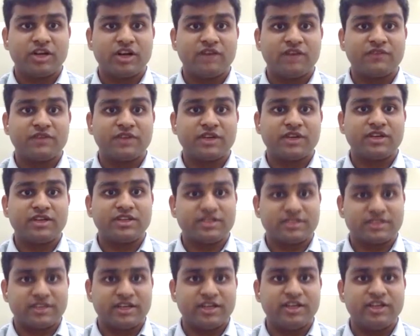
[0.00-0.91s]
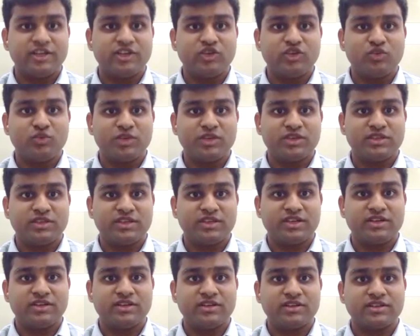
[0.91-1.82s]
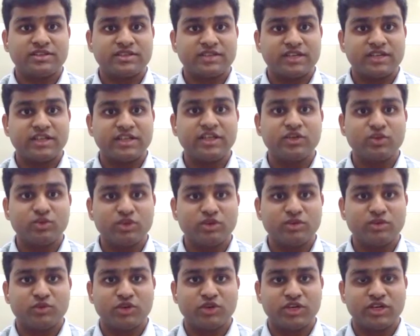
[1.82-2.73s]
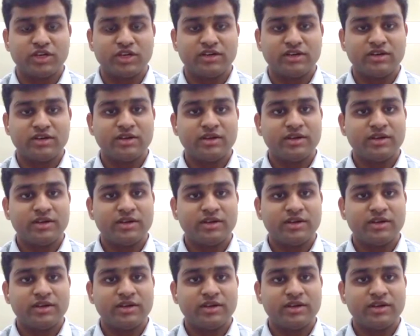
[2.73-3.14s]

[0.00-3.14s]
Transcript: But after understanding UPSC and studying to the point,